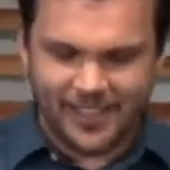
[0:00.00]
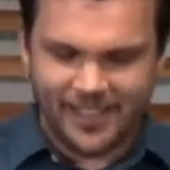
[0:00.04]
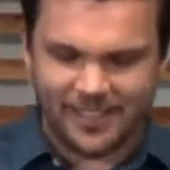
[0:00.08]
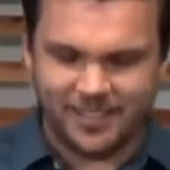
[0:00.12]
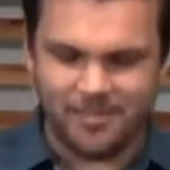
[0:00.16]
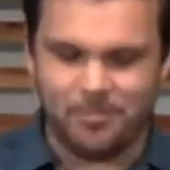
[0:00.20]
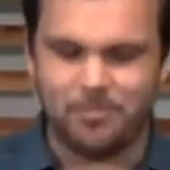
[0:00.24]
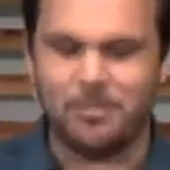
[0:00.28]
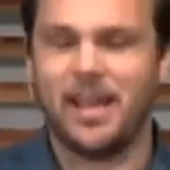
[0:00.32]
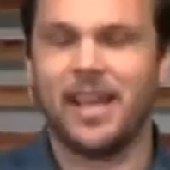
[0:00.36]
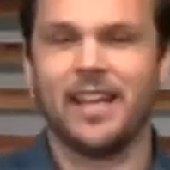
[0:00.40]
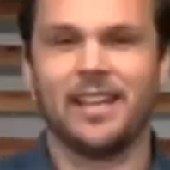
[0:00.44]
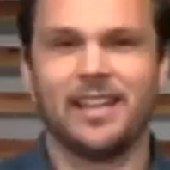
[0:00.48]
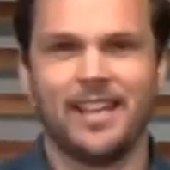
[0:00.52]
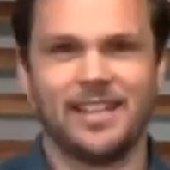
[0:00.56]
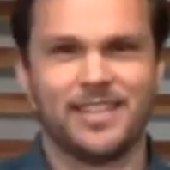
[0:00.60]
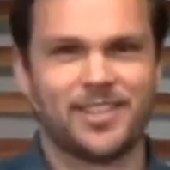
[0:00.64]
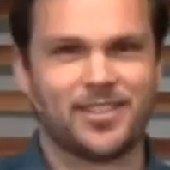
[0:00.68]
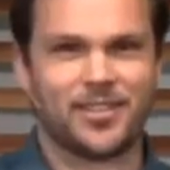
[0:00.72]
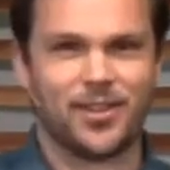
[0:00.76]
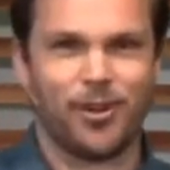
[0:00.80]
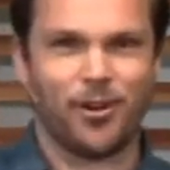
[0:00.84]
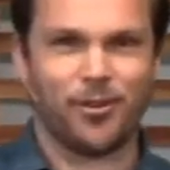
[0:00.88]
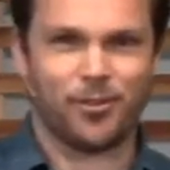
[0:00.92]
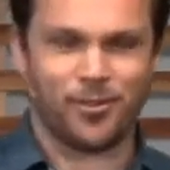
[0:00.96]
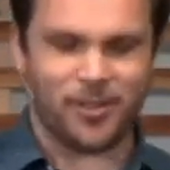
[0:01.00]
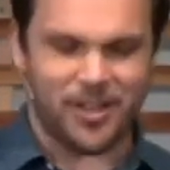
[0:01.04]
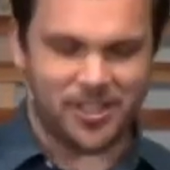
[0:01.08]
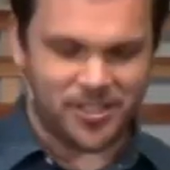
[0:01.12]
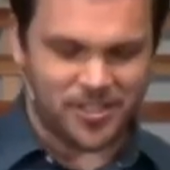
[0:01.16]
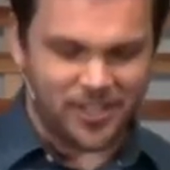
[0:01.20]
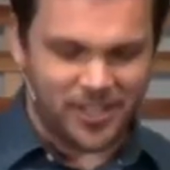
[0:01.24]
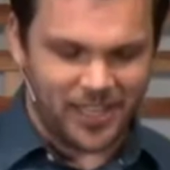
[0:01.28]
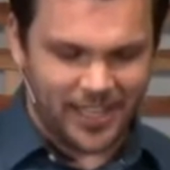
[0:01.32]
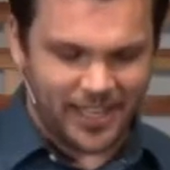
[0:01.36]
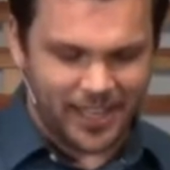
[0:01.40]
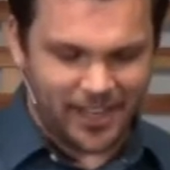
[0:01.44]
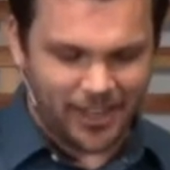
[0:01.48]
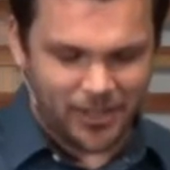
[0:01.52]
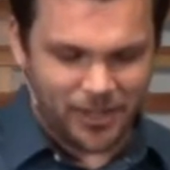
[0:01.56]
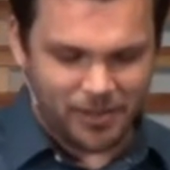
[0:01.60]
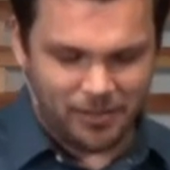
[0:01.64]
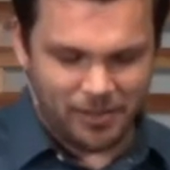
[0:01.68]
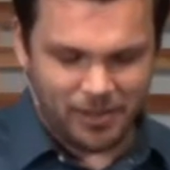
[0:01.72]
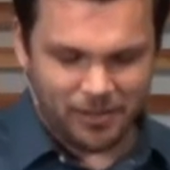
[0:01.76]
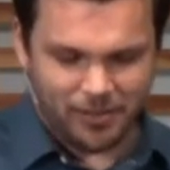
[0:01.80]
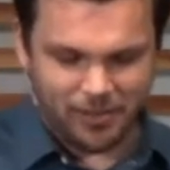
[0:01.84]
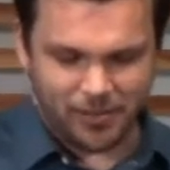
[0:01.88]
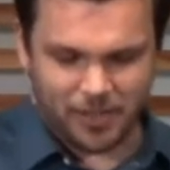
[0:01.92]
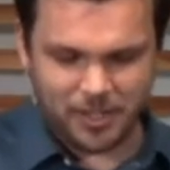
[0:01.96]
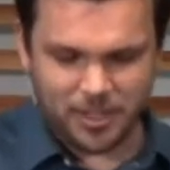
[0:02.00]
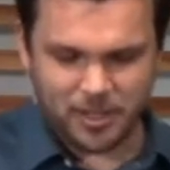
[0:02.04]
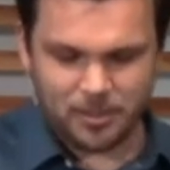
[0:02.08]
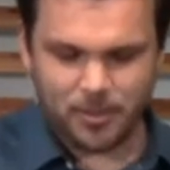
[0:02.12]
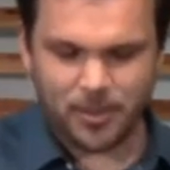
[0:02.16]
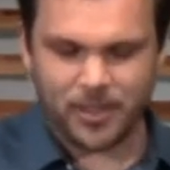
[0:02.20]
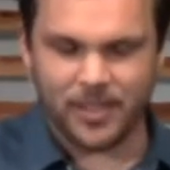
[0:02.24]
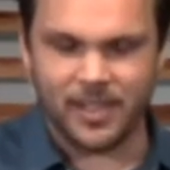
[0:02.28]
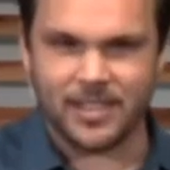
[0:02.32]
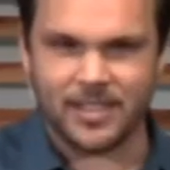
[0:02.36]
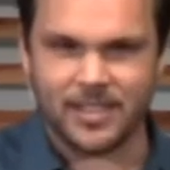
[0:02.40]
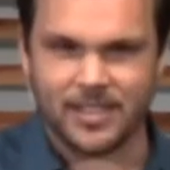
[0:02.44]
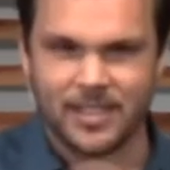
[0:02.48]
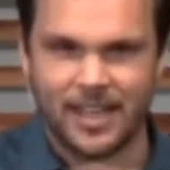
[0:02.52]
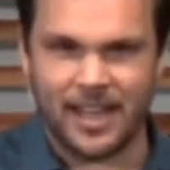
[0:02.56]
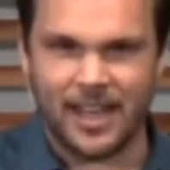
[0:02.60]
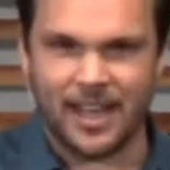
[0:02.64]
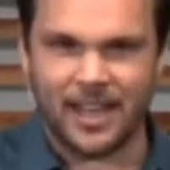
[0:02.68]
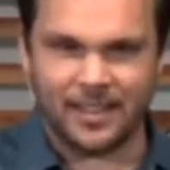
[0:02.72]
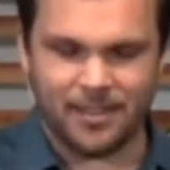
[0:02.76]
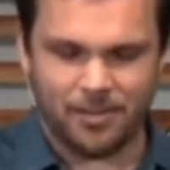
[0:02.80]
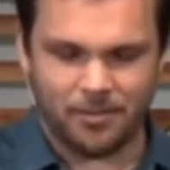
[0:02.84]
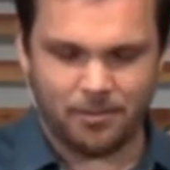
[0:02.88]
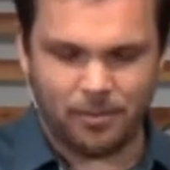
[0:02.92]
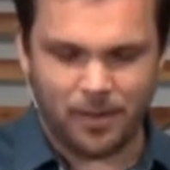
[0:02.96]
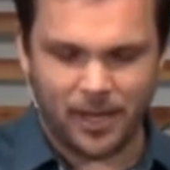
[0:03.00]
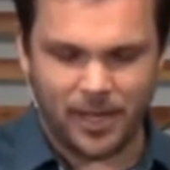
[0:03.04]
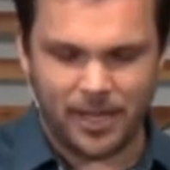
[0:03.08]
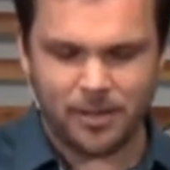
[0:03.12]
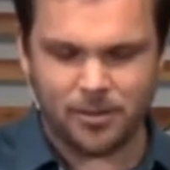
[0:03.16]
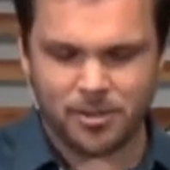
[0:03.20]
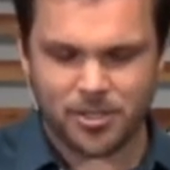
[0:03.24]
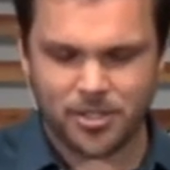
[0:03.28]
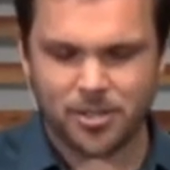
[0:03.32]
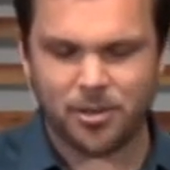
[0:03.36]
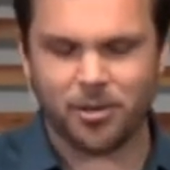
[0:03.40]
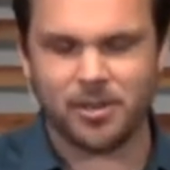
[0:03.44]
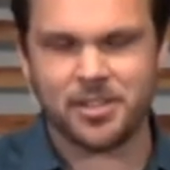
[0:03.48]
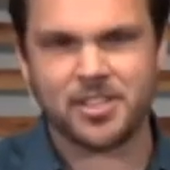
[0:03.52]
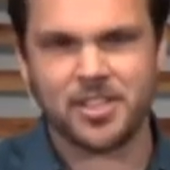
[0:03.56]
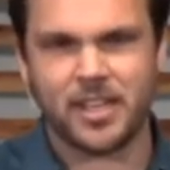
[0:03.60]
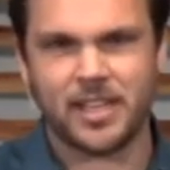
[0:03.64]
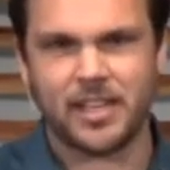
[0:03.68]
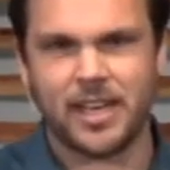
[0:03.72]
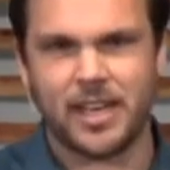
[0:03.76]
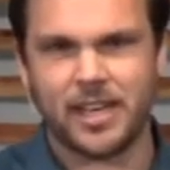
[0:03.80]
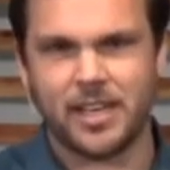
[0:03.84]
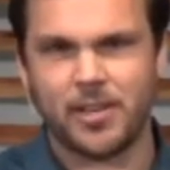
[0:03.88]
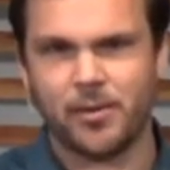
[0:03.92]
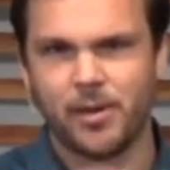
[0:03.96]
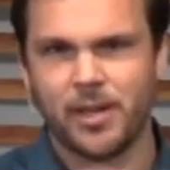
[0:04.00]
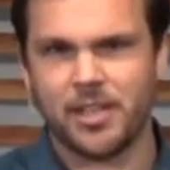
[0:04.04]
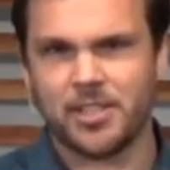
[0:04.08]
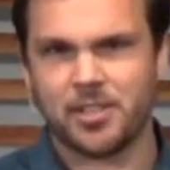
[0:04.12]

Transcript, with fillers: Man, that's so frustrating. I don't know if you've ever experienced that, but it was towards the end anyway.